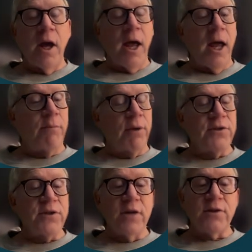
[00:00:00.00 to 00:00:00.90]
And please
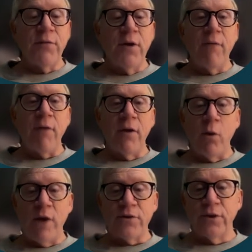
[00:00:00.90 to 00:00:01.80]
see us if you have other
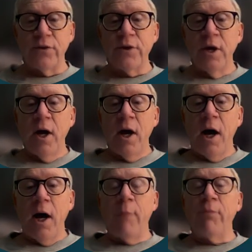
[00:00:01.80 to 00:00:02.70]
questions.
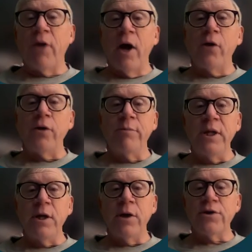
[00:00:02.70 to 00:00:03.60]
I'm sorry I couldn't be
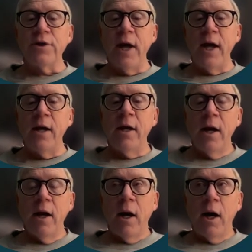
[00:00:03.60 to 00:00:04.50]
here today.
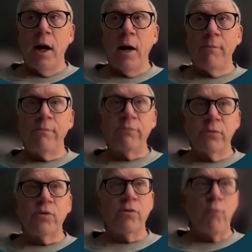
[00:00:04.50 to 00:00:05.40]

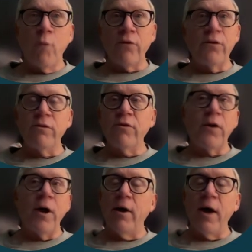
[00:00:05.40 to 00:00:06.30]
Wasn't
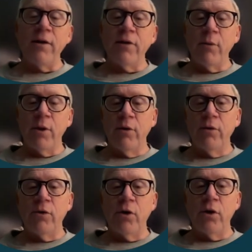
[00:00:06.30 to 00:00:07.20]
anything we
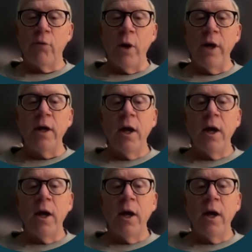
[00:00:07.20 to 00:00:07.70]
could avoid.